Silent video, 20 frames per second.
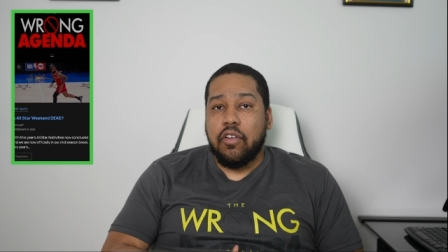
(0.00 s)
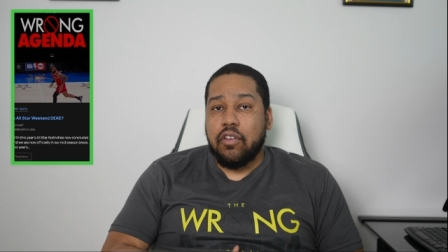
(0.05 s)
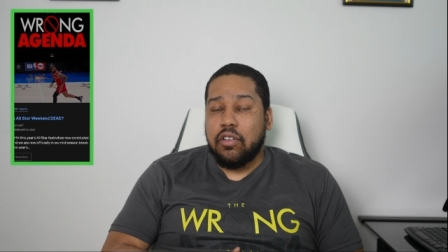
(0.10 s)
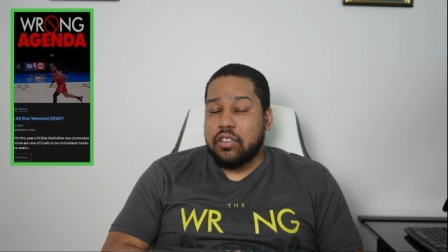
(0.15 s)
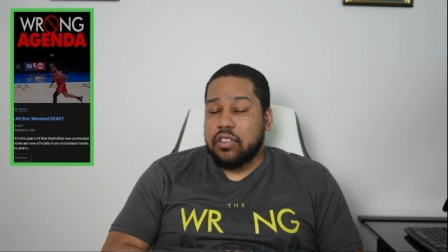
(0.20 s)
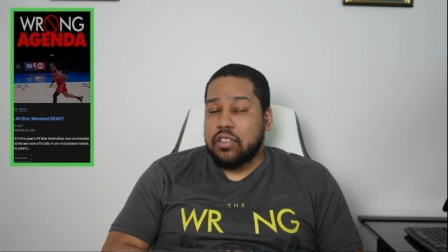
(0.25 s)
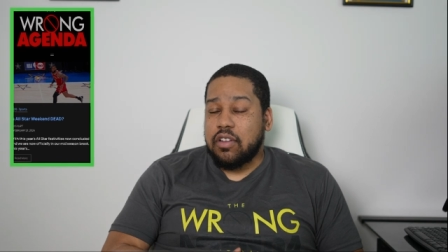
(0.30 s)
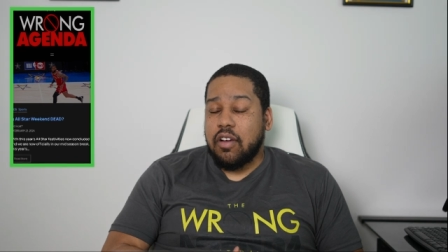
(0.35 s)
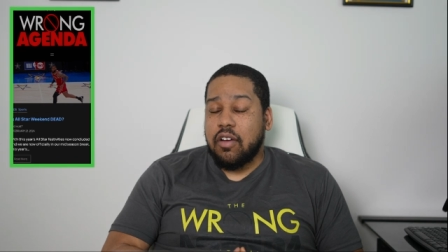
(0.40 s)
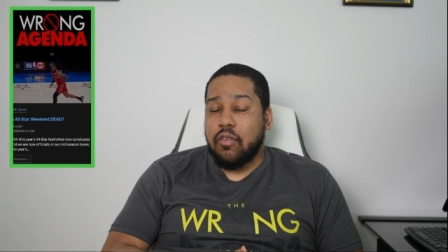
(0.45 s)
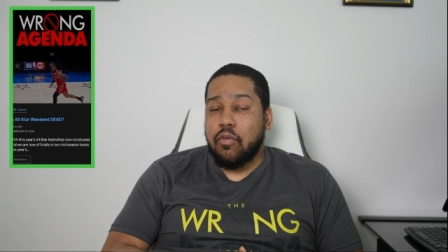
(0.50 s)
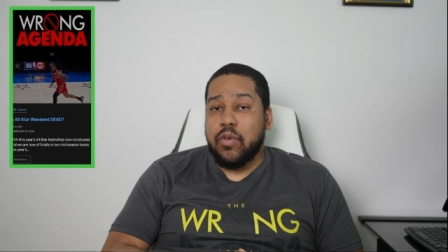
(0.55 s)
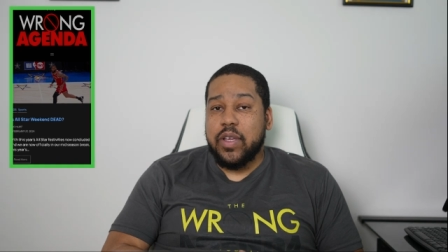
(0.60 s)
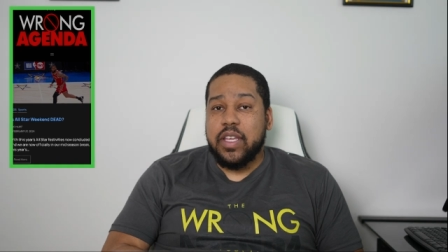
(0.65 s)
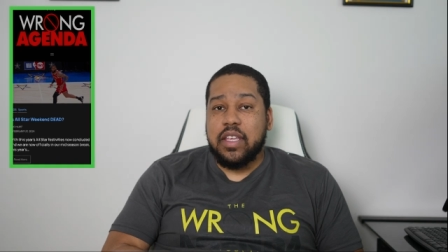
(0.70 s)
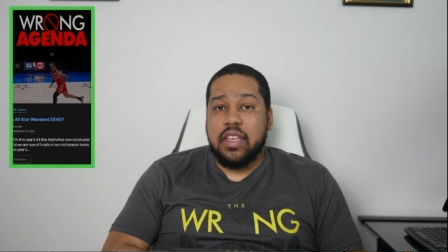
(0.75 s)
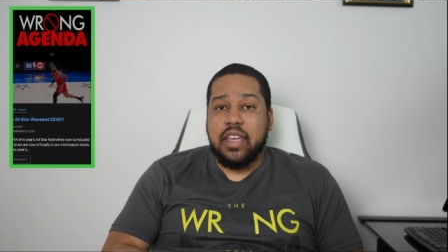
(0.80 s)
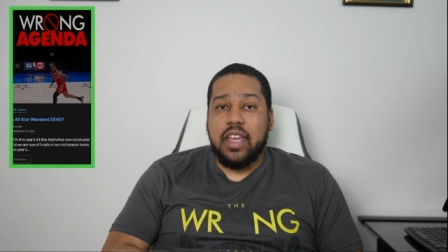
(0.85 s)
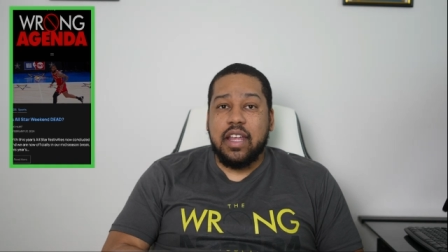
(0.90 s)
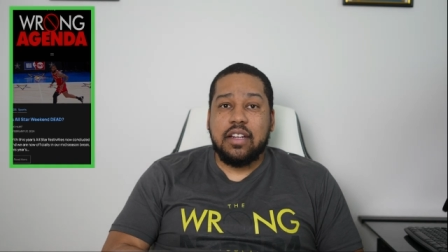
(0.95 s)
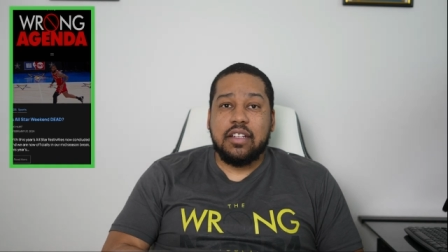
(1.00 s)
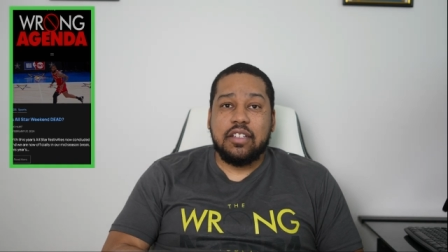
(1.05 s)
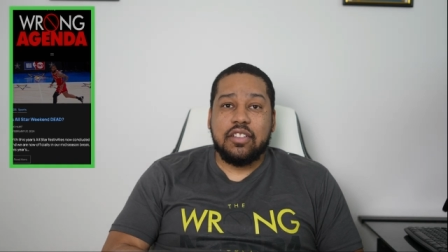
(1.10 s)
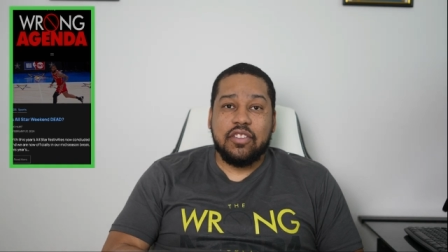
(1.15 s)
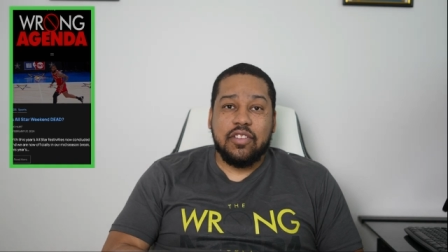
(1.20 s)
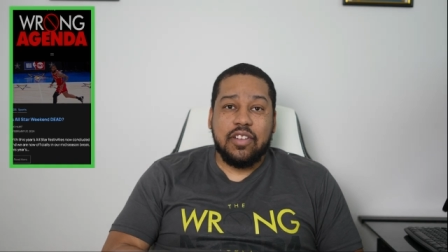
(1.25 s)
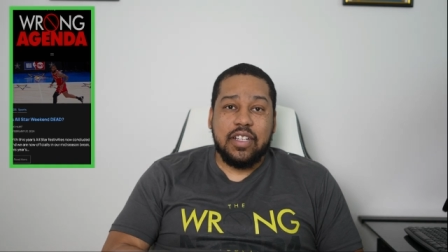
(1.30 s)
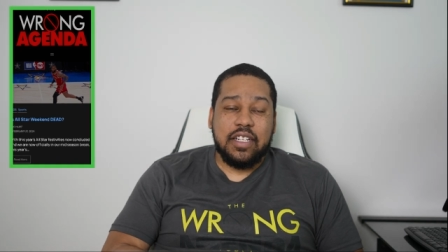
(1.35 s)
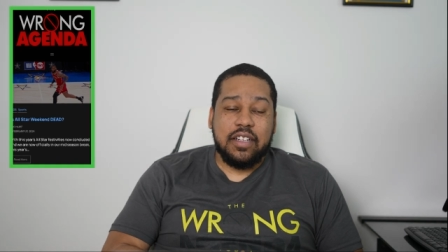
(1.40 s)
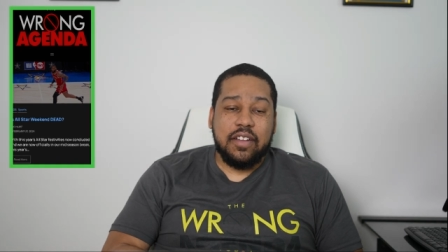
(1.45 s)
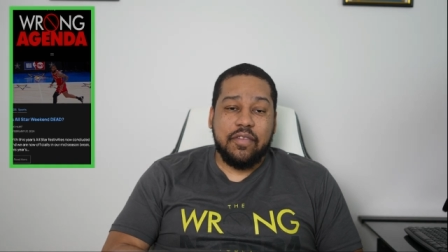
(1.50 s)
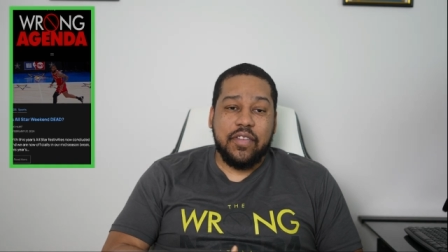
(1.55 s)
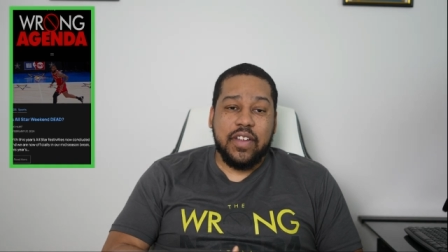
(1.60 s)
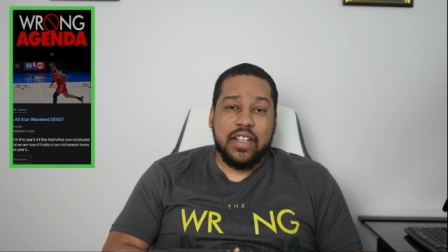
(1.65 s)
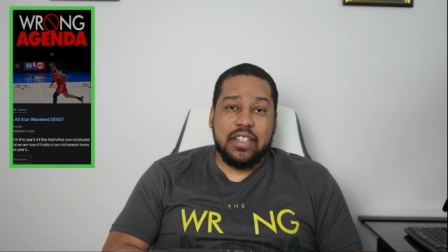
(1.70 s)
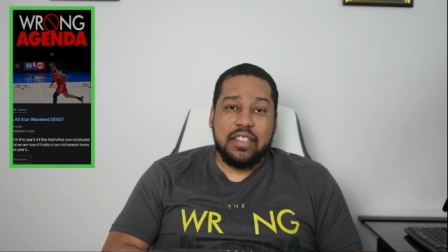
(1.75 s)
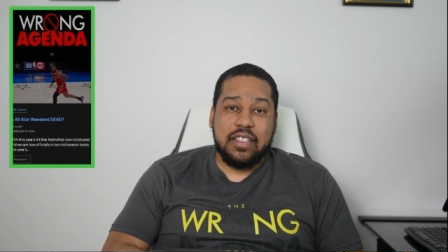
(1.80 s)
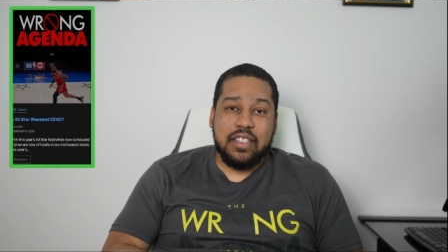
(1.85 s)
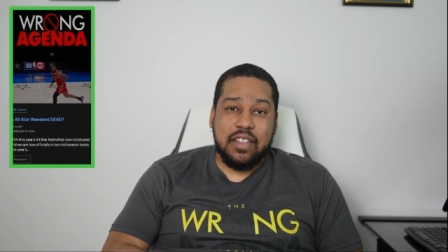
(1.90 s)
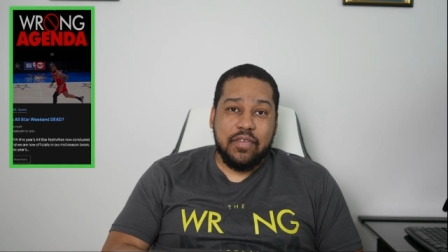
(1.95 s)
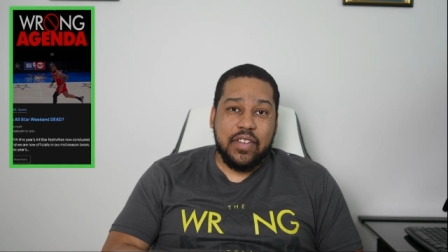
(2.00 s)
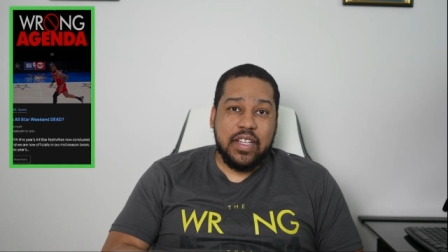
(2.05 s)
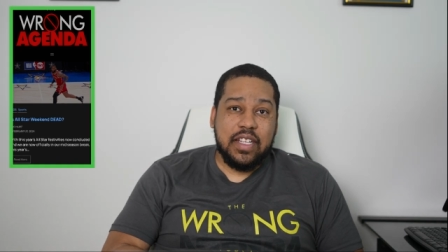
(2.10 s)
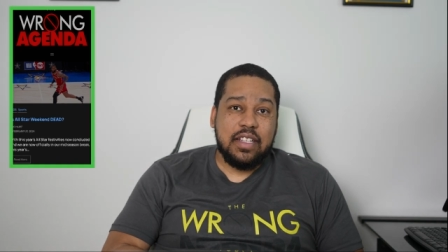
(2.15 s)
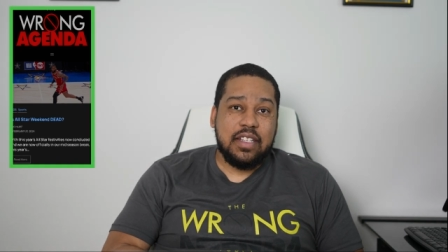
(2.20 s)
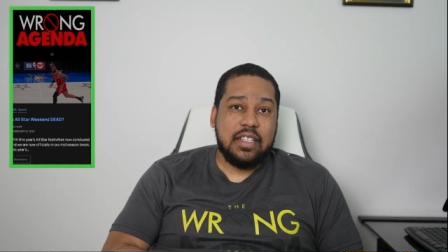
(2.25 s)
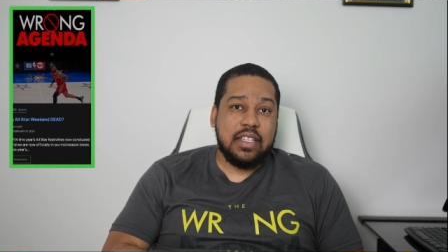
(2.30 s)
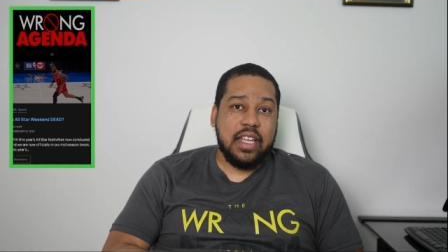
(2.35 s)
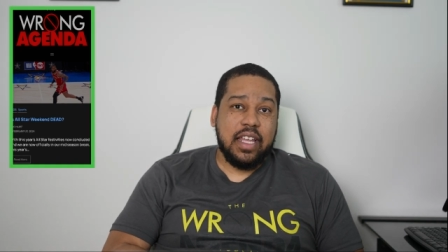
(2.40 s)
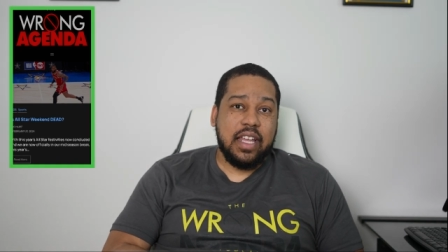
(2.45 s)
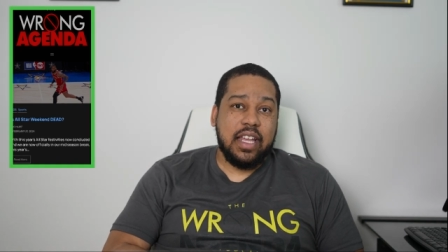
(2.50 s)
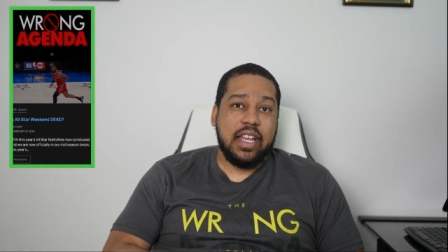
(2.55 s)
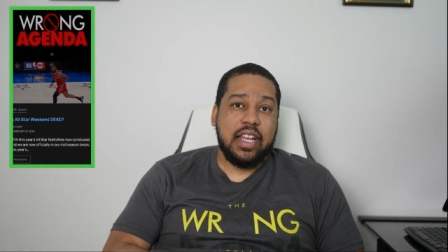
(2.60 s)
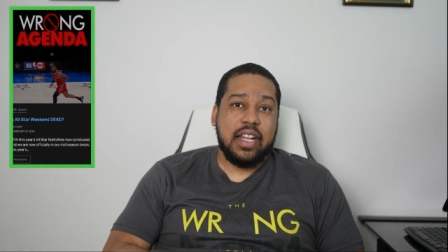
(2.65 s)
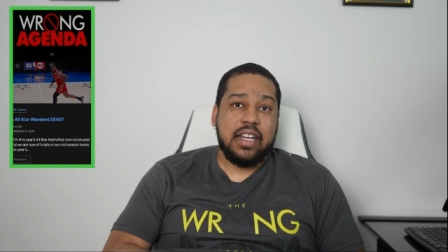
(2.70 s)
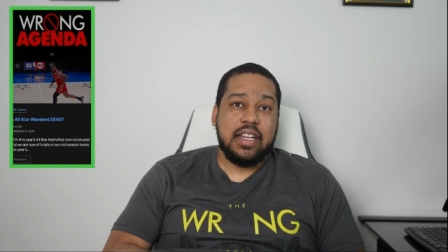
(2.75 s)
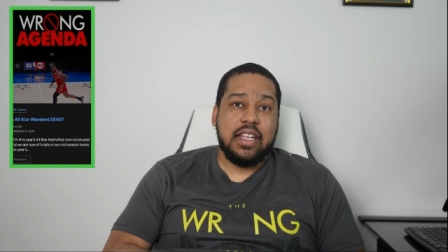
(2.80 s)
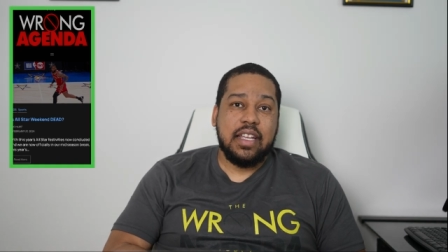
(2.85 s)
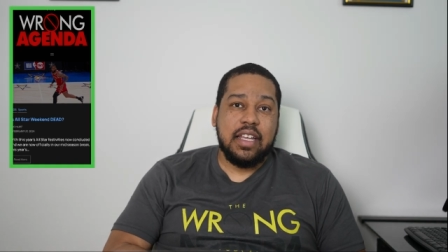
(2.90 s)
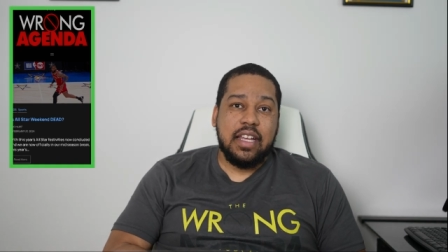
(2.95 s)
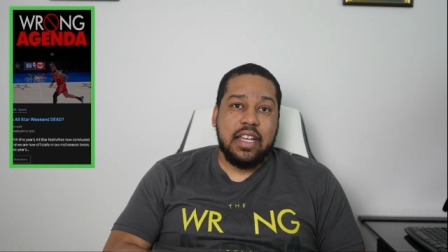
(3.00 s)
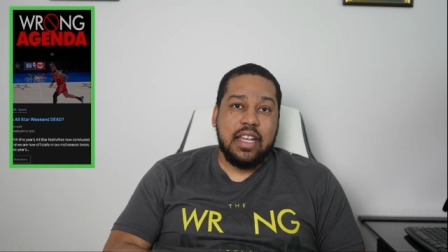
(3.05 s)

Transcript: All-Star Weekend to join in the festivities, and